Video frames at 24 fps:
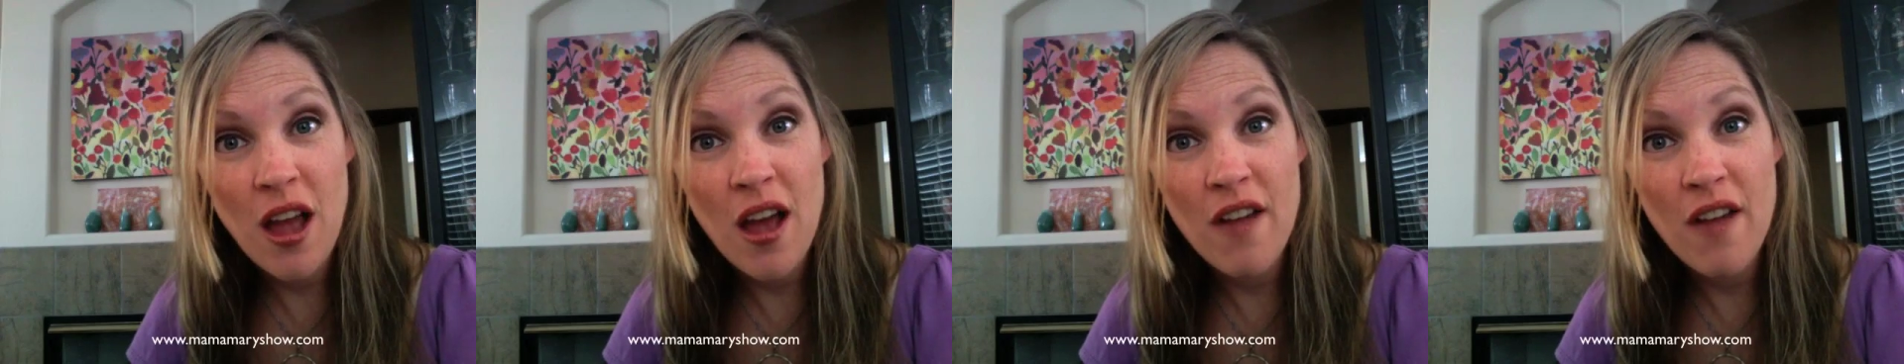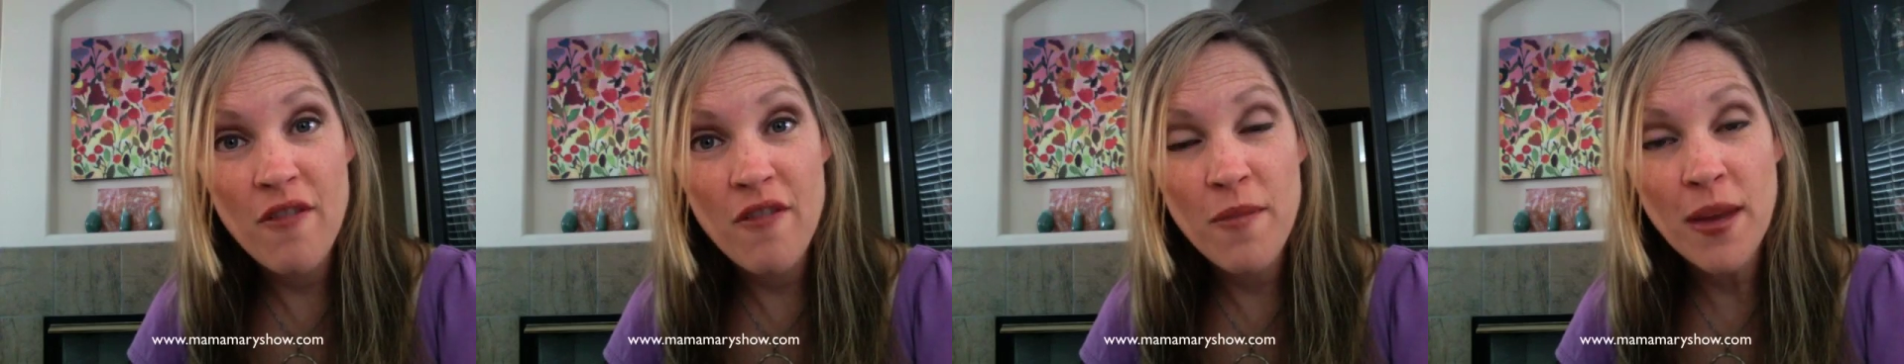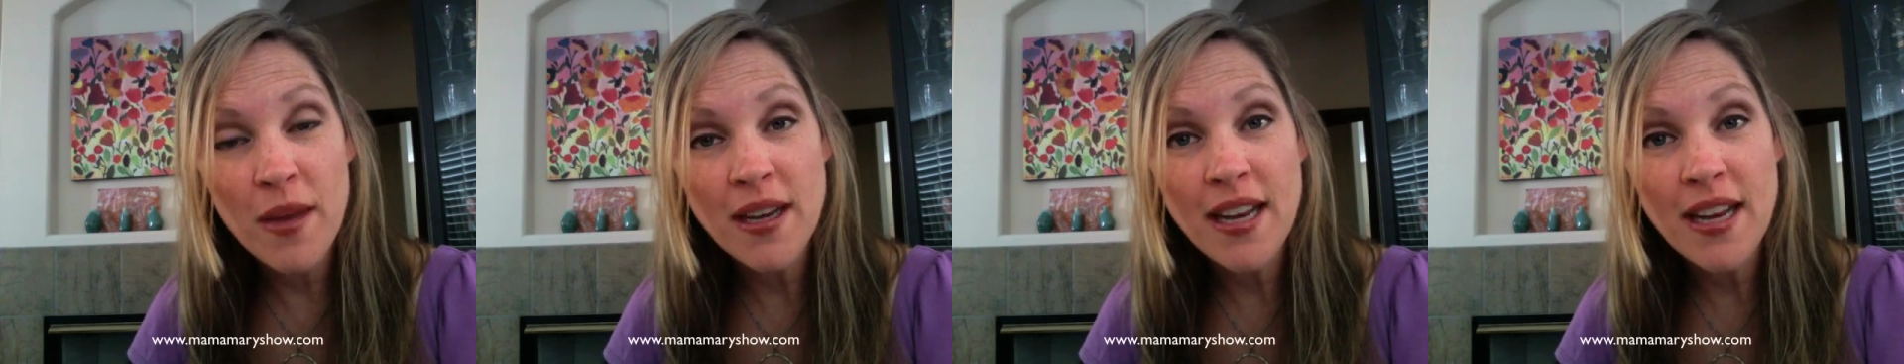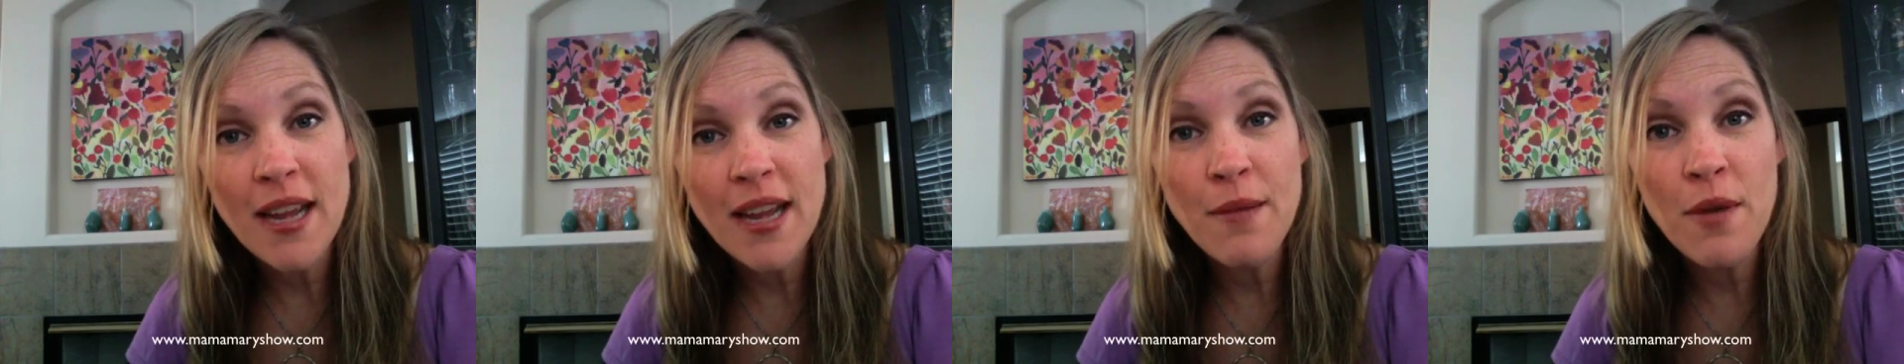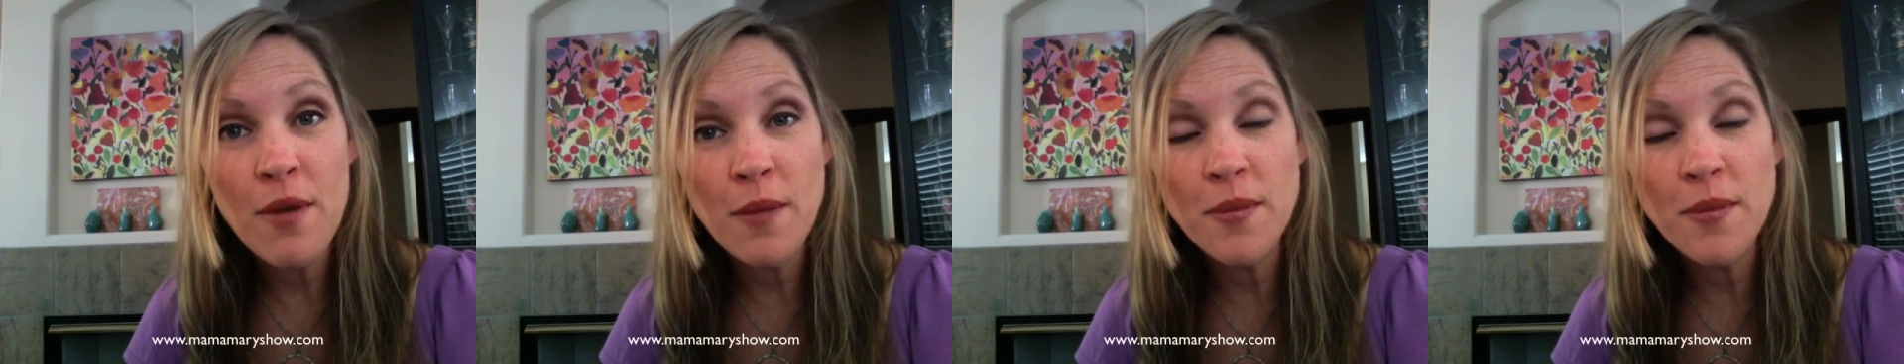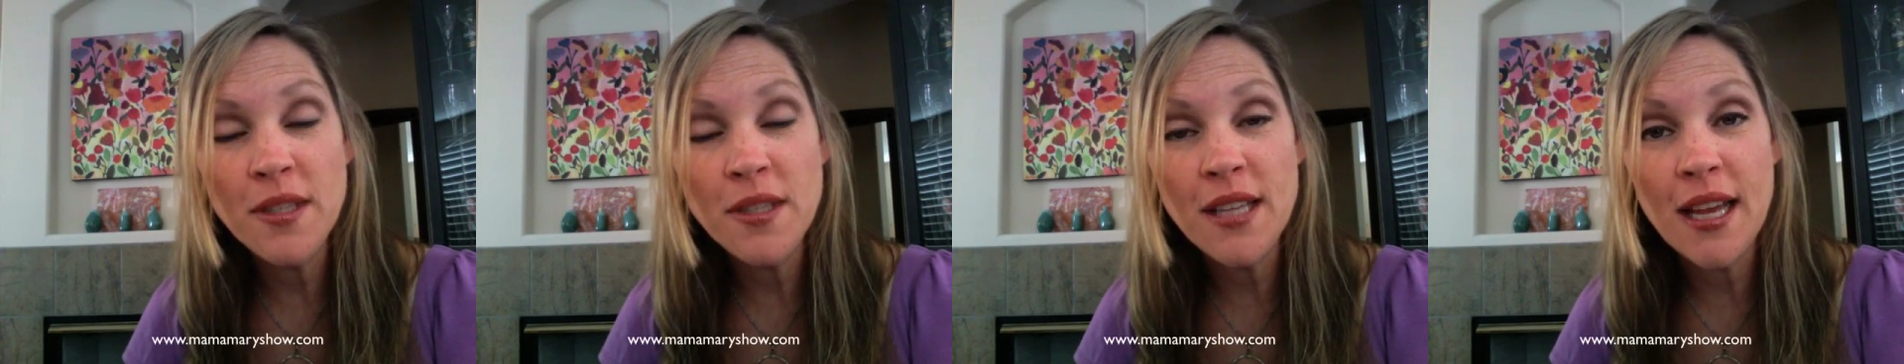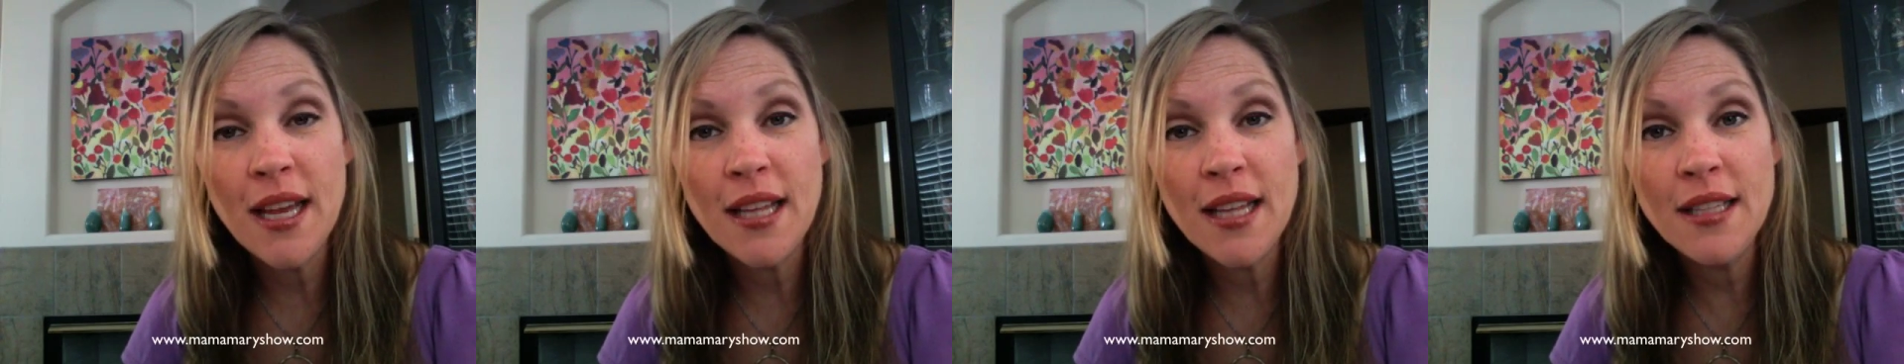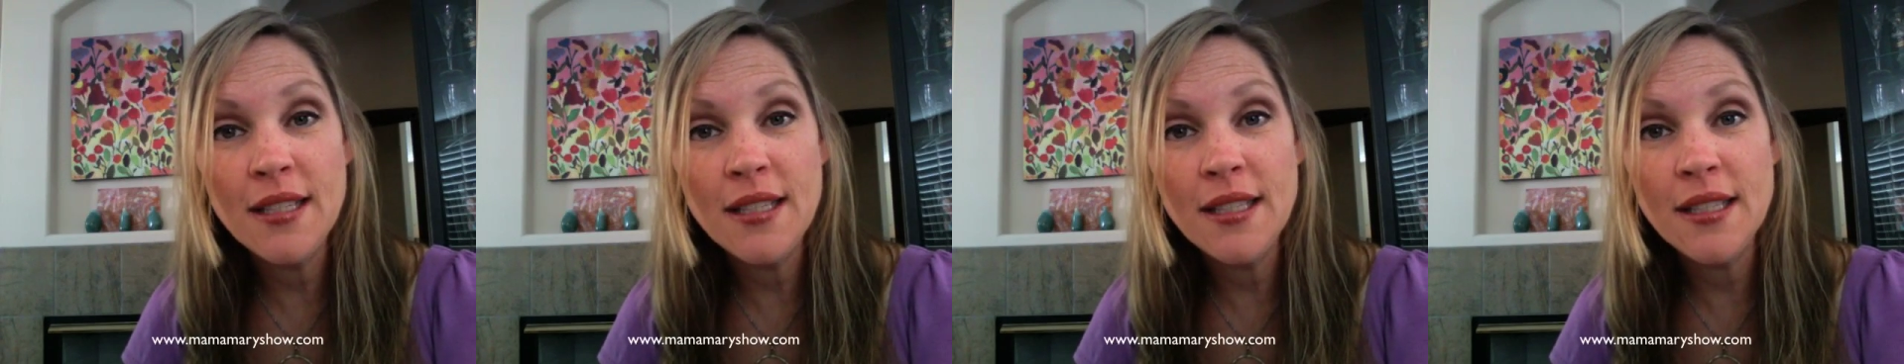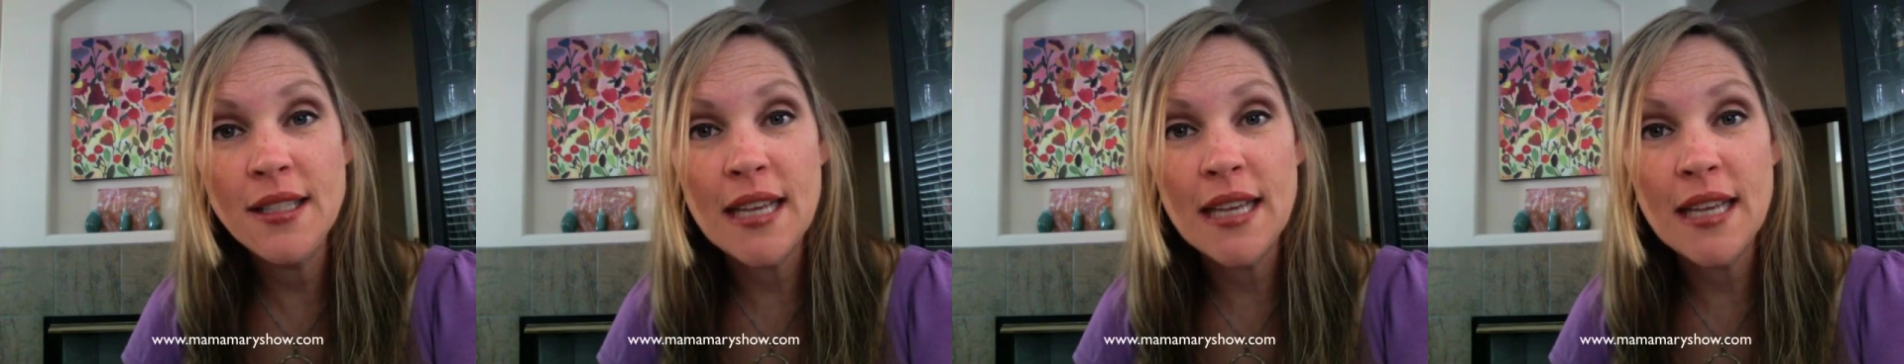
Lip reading: of Monday Momsense.